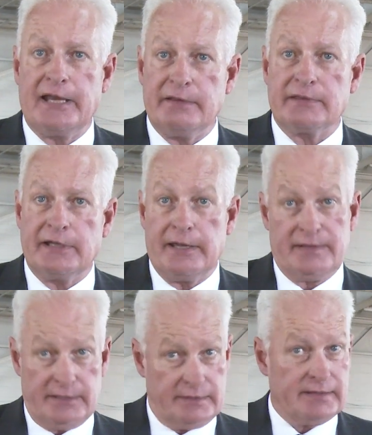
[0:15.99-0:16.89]
anything I
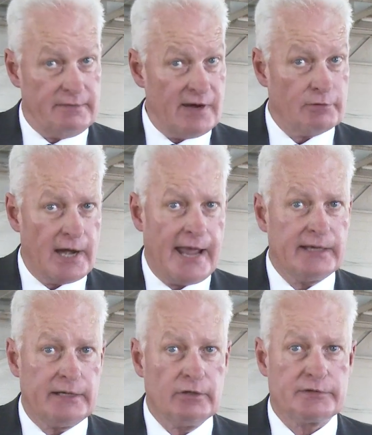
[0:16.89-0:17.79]
think that they've ever
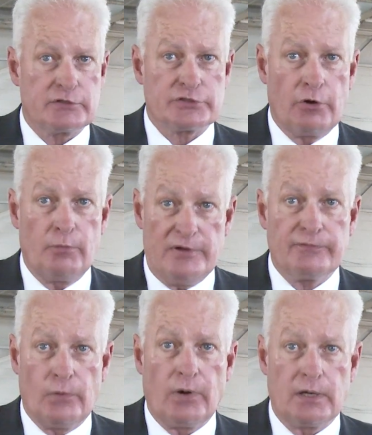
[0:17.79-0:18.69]
had here at the show
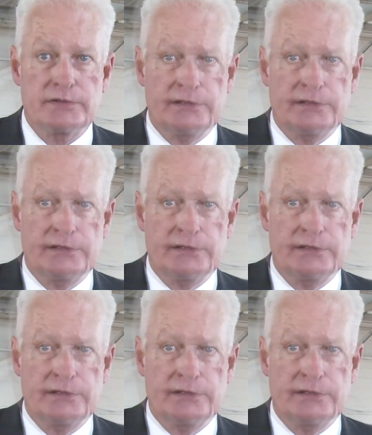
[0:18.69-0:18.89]
before.